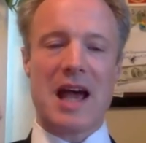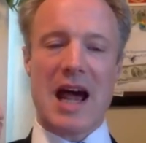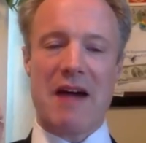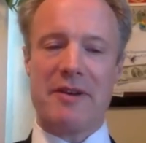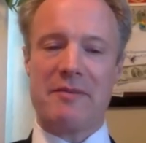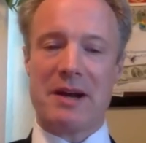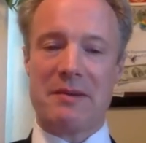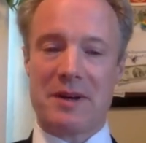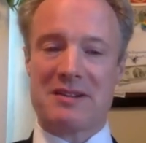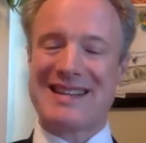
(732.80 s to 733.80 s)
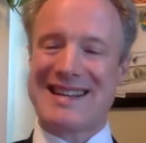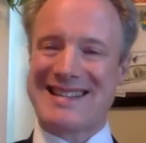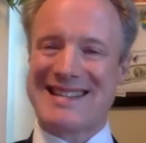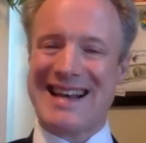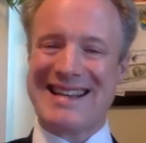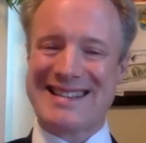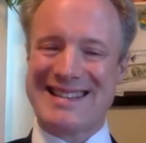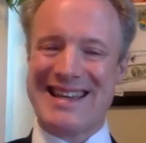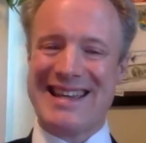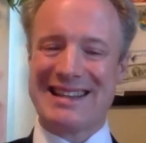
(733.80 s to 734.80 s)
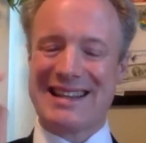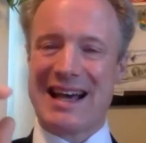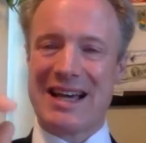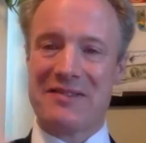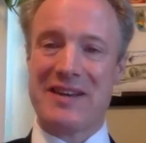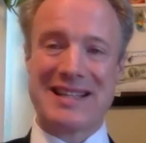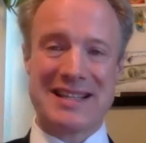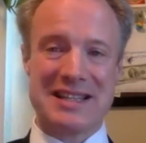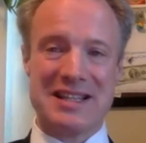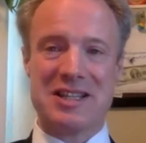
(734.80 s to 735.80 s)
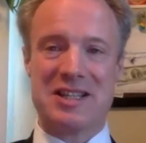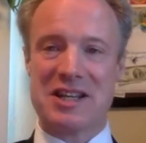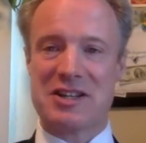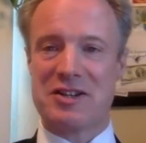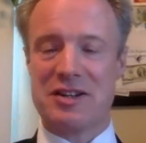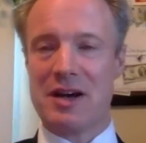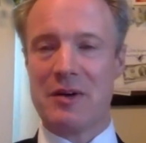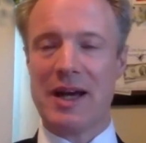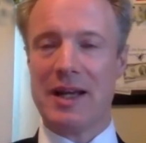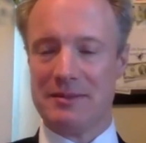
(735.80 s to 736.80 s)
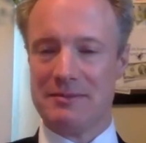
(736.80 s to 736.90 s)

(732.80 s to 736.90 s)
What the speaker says: And remember, success in life is a decision away.